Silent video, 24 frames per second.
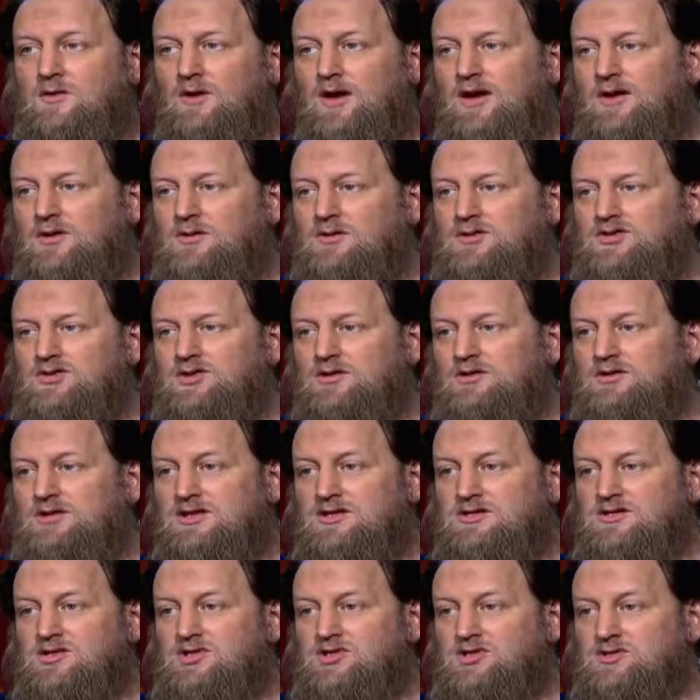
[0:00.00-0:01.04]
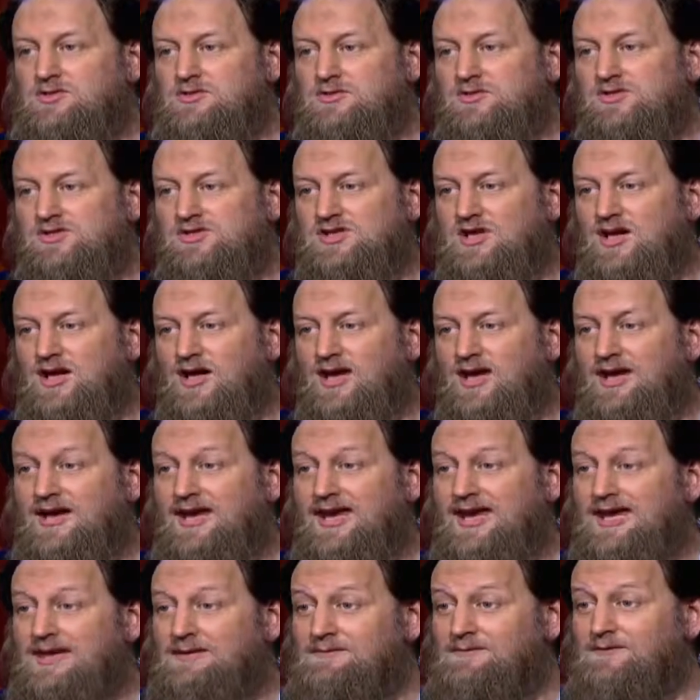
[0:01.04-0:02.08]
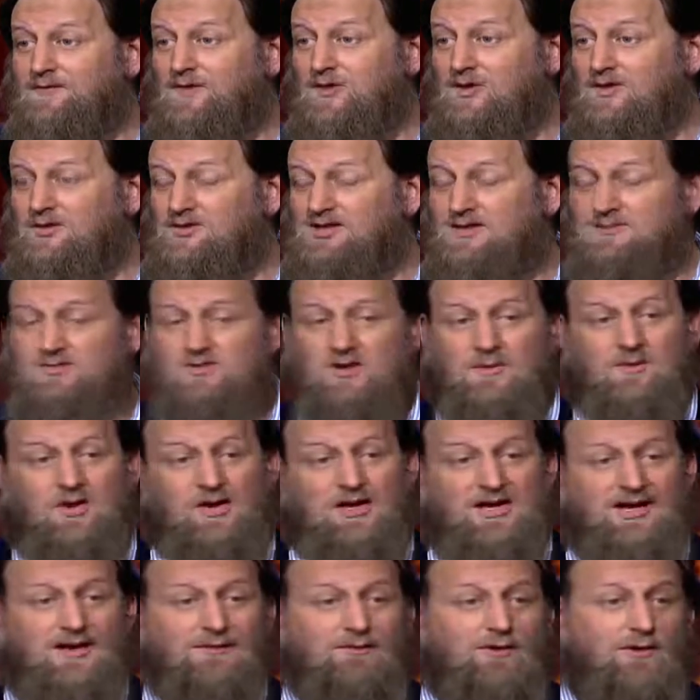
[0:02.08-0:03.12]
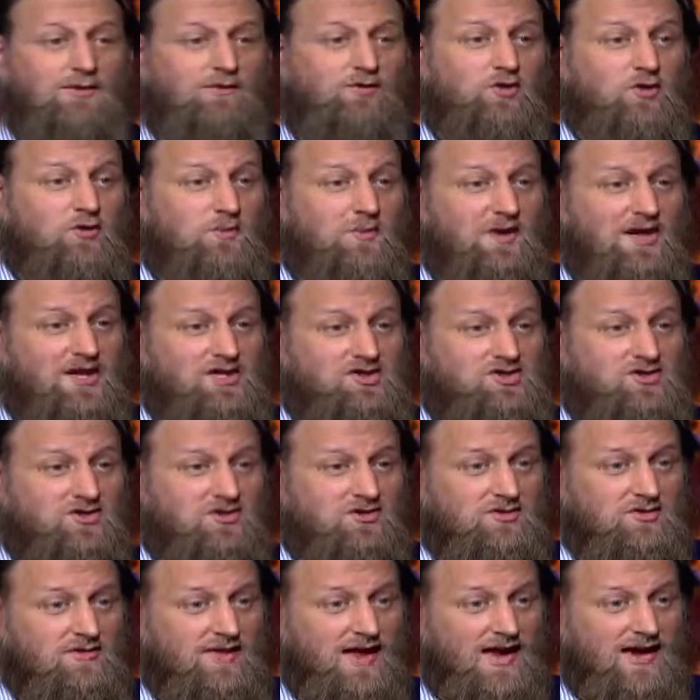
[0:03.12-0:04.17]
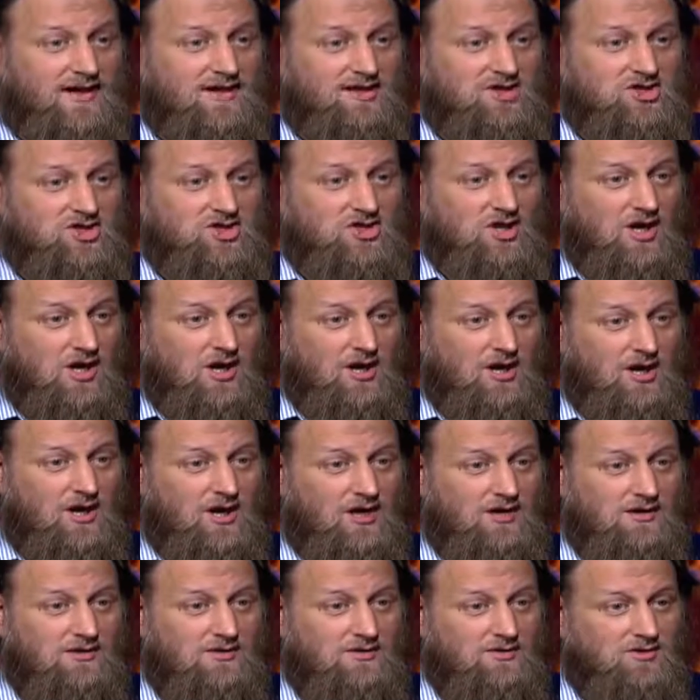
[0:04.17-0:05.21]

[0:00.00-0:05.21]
And also, you need to choose a name for your team. So, I'm going to give you a few minutes to do that, inshallah.